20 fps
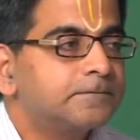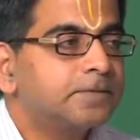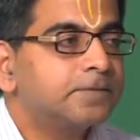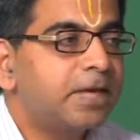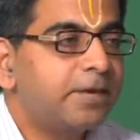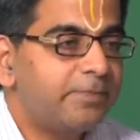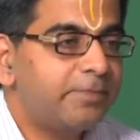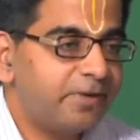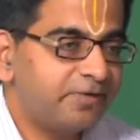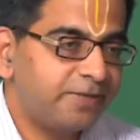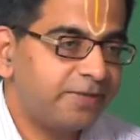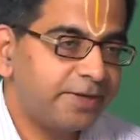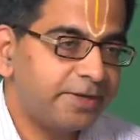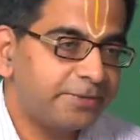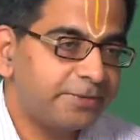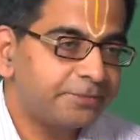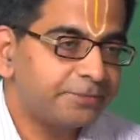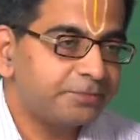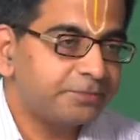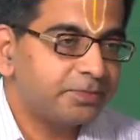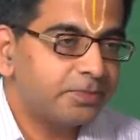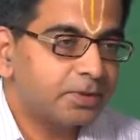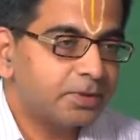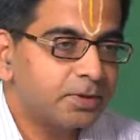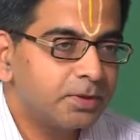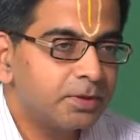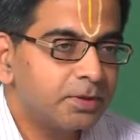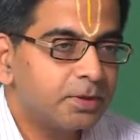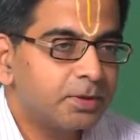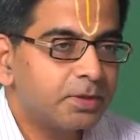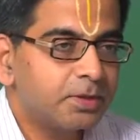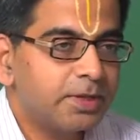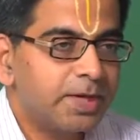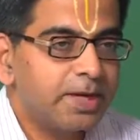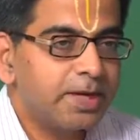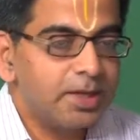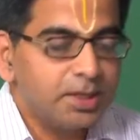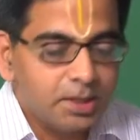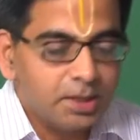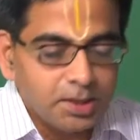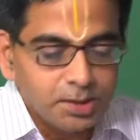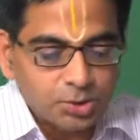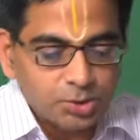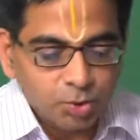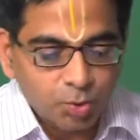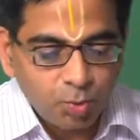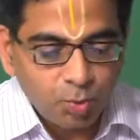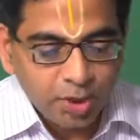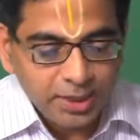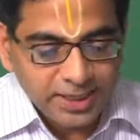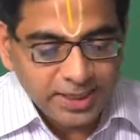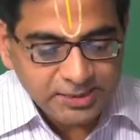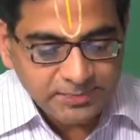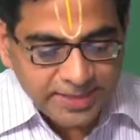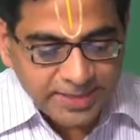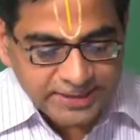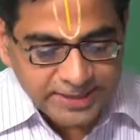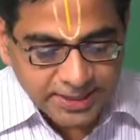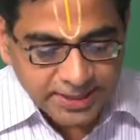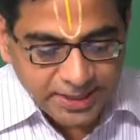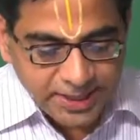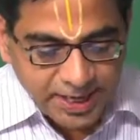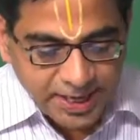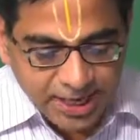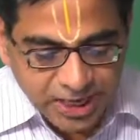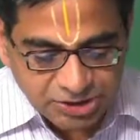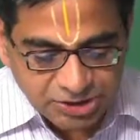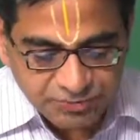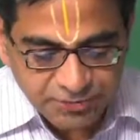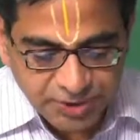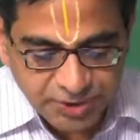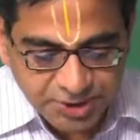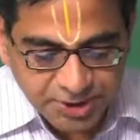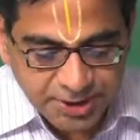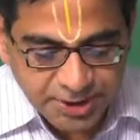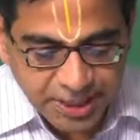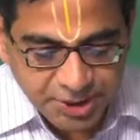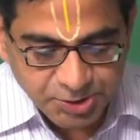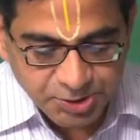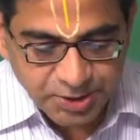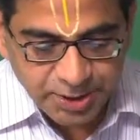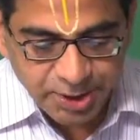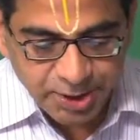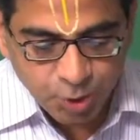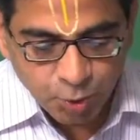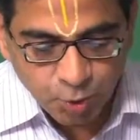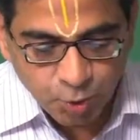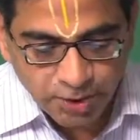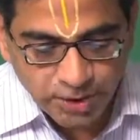MD5, right. So, what does basically a hash function actually do